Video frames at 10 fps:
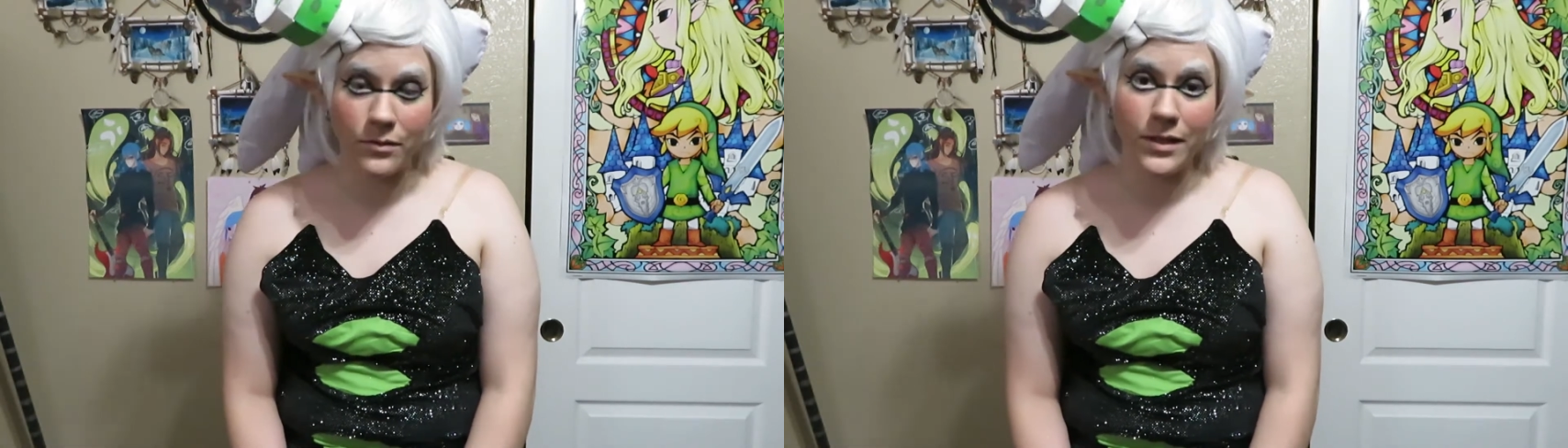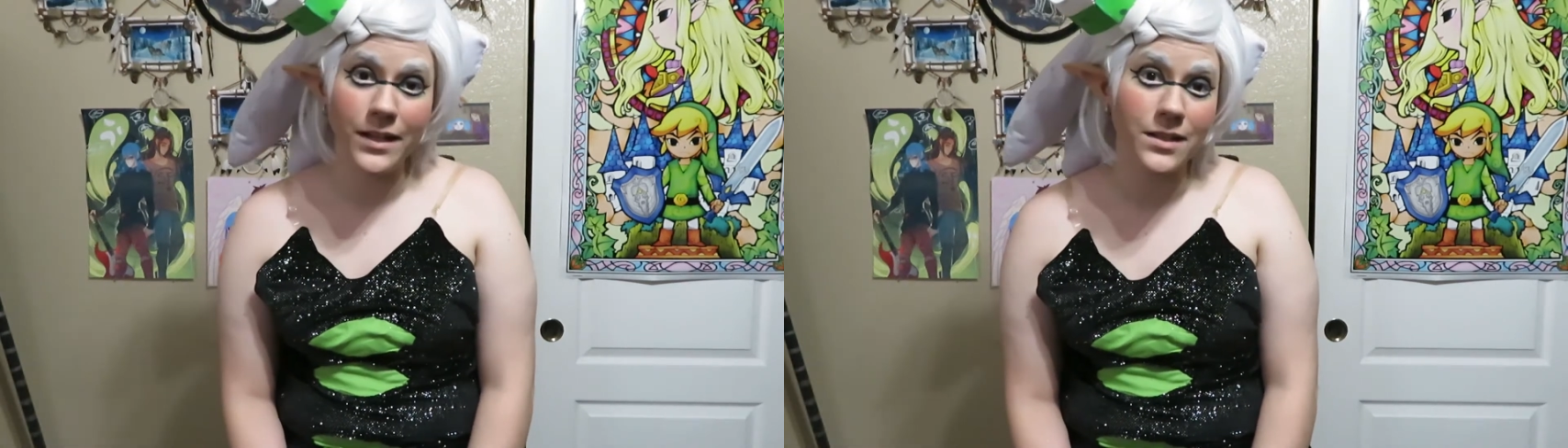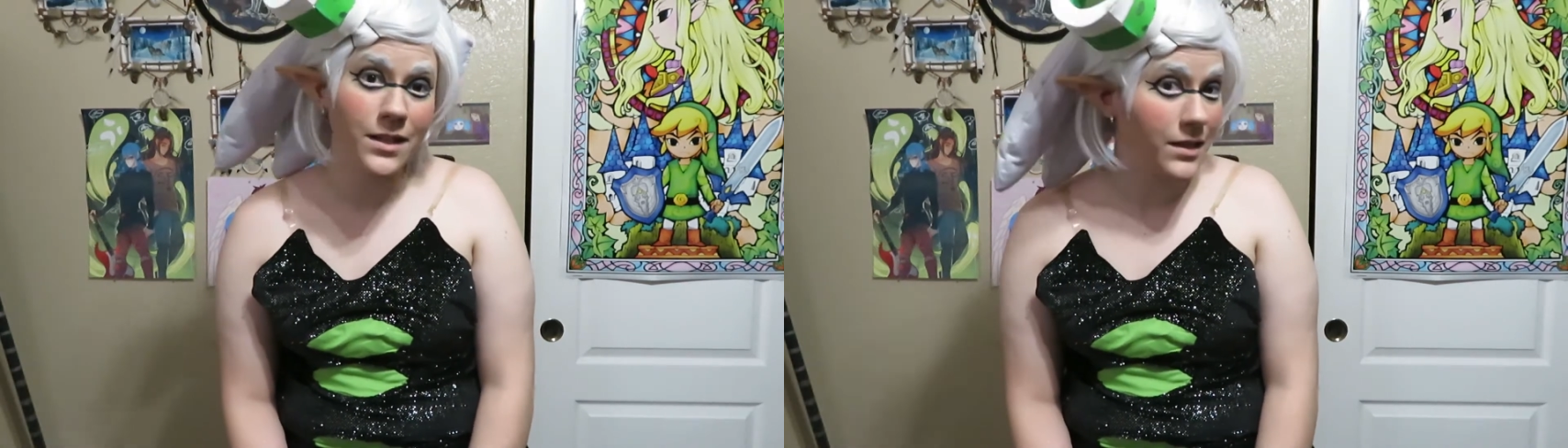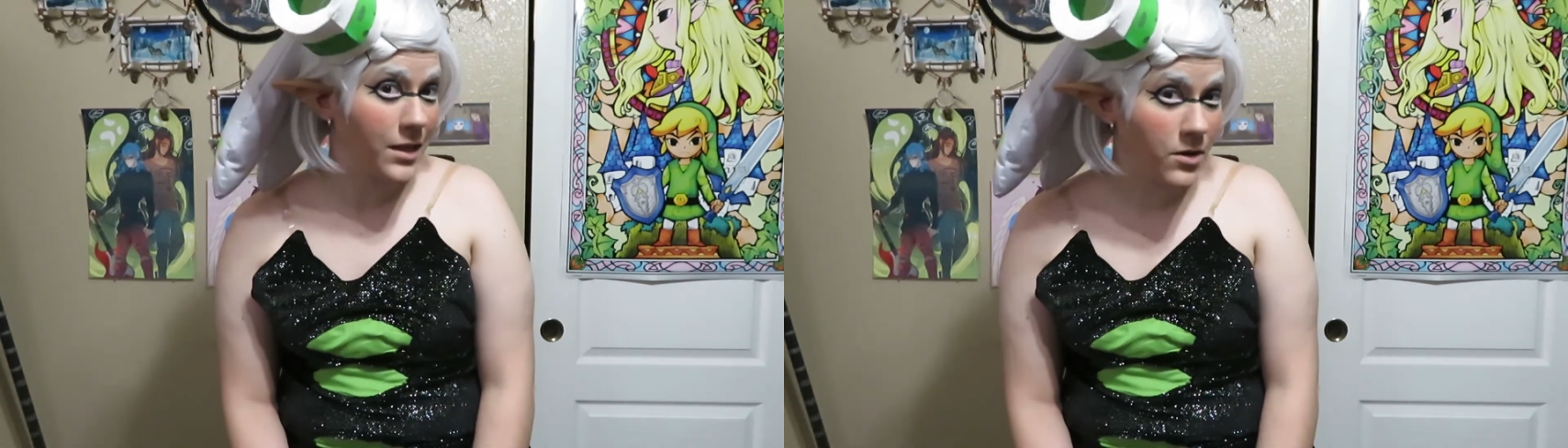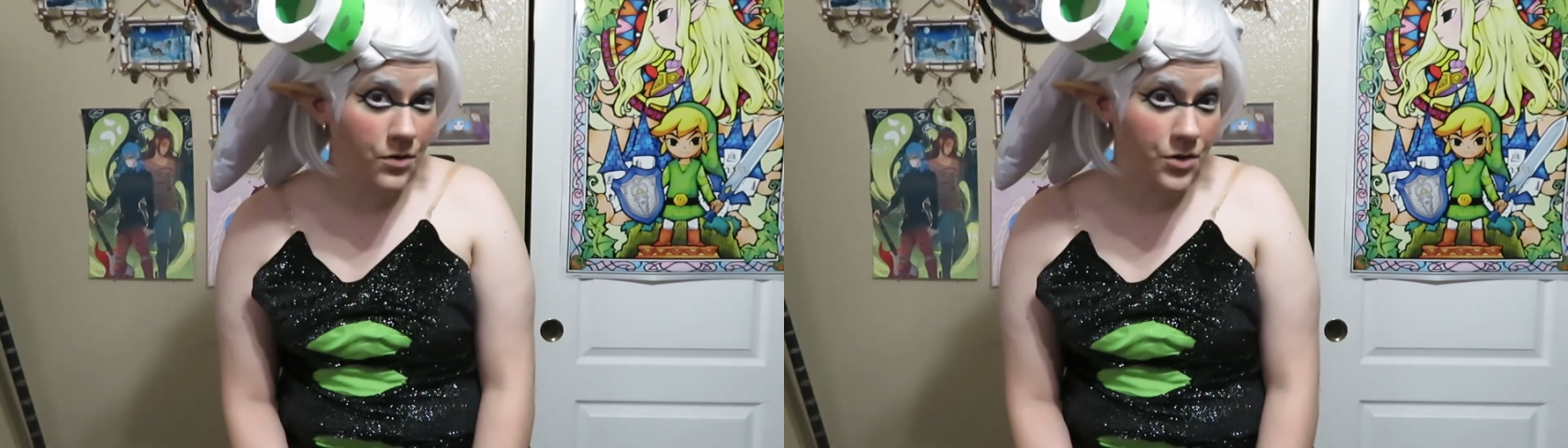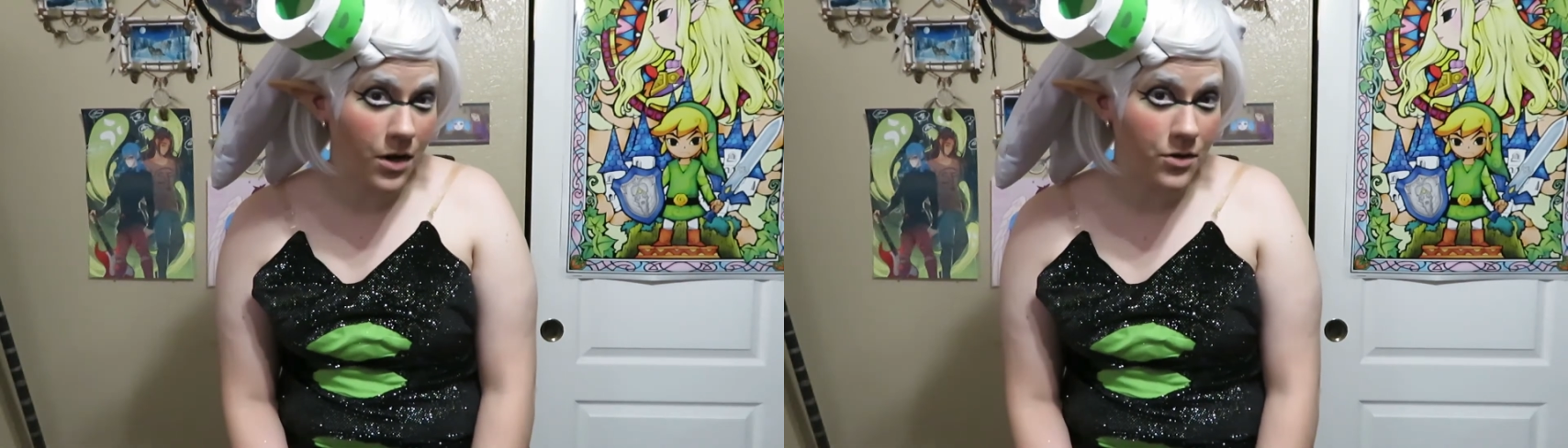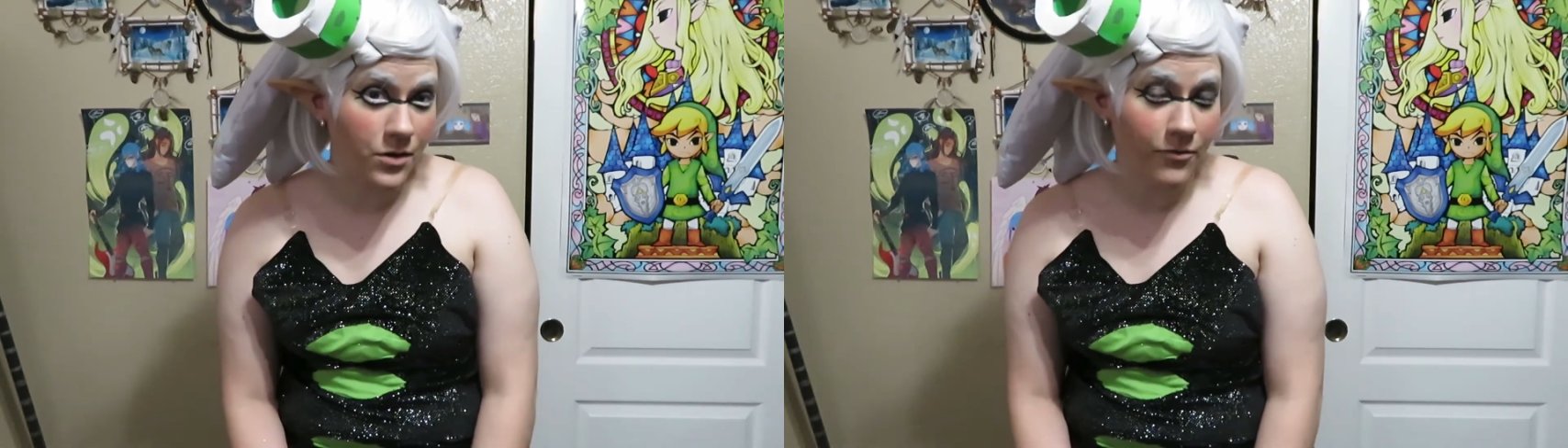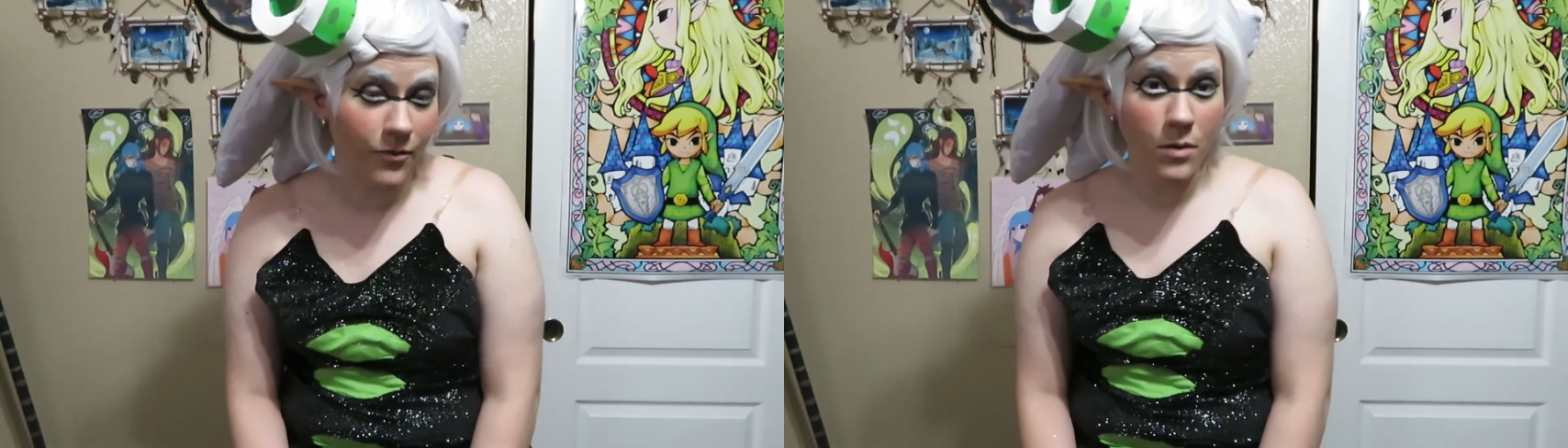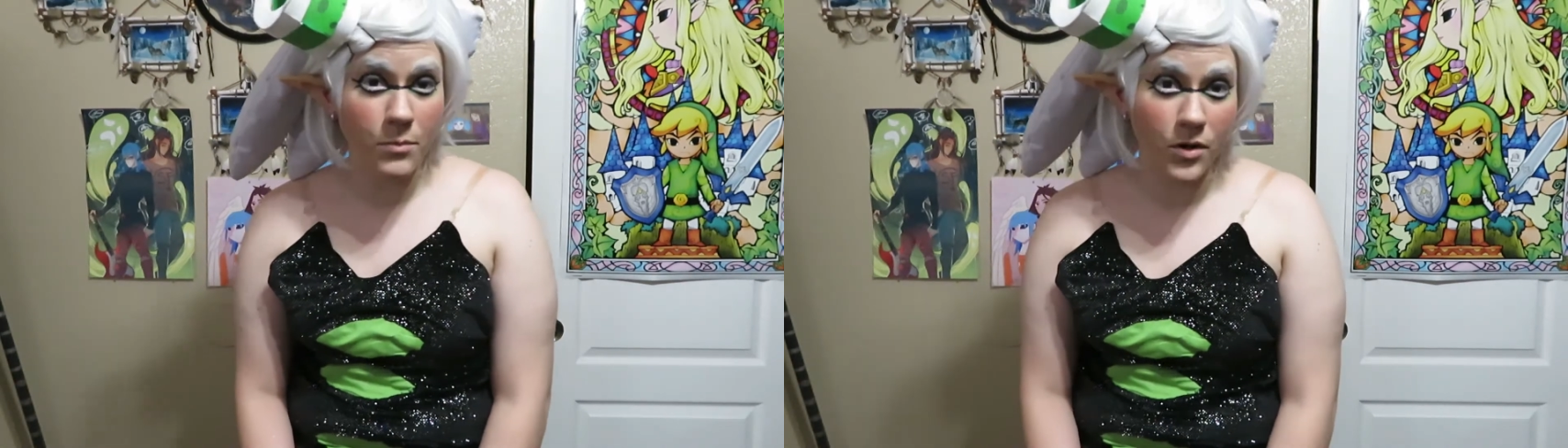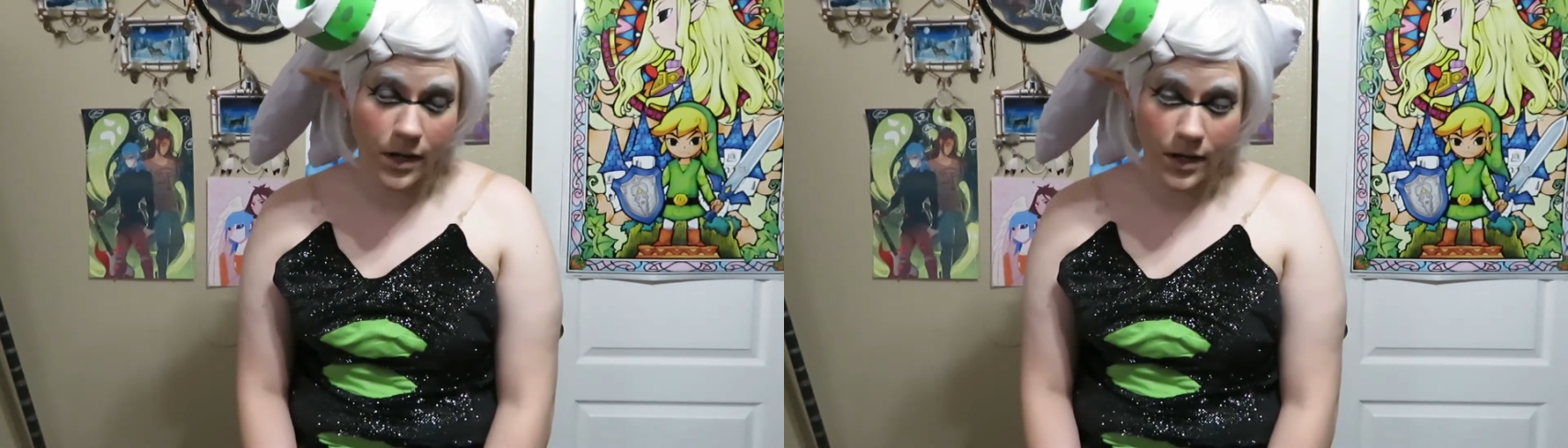would like to get the hero charger for
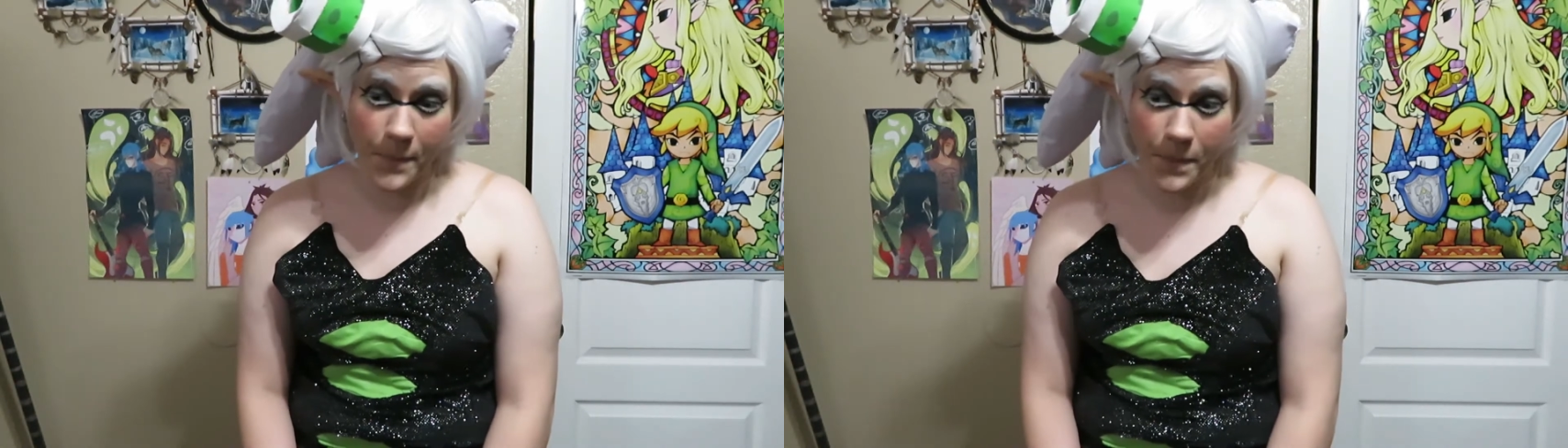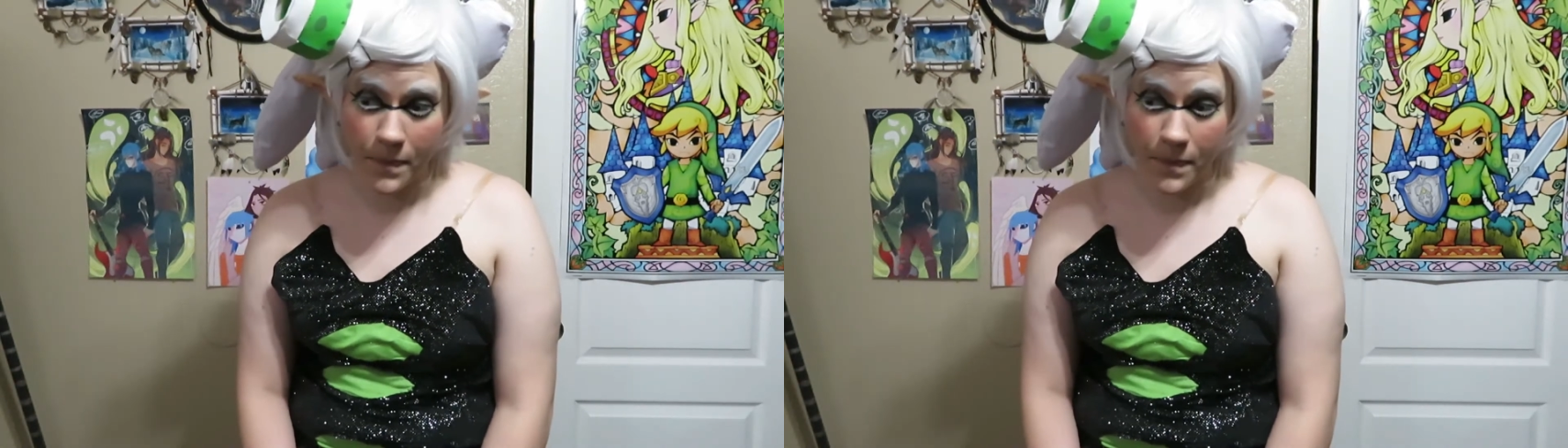Marie